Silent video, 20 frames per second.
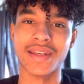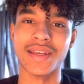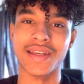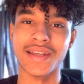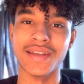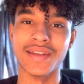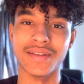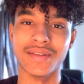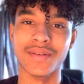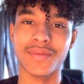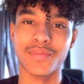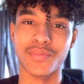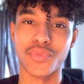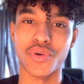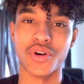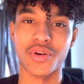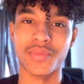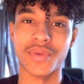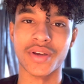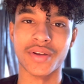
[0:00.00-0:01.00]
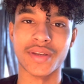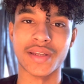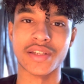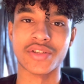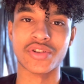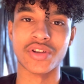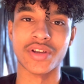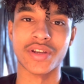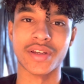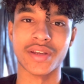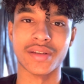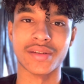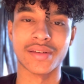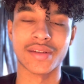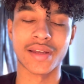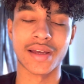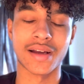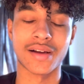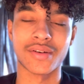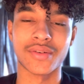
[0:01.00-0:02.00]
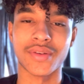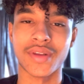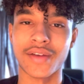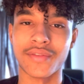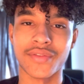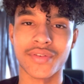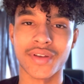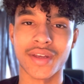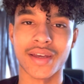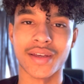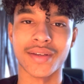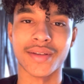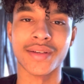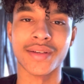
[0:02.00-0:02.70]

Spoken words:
he brought me on this journey and I'll never forget it.